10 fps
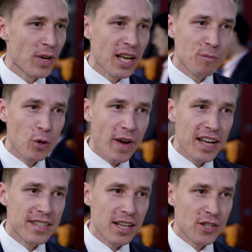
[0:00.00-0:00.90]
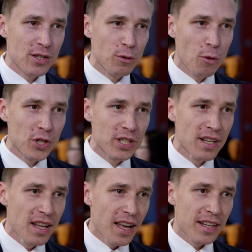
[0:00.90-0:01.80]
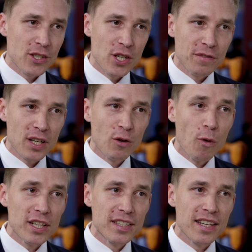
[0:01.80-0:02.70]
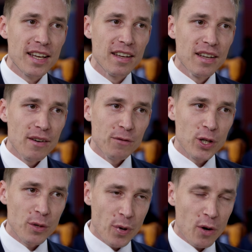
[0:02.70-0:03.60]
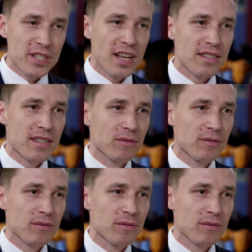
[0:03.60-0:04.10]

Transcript: we can provide such a solution and achieve the quality for your process.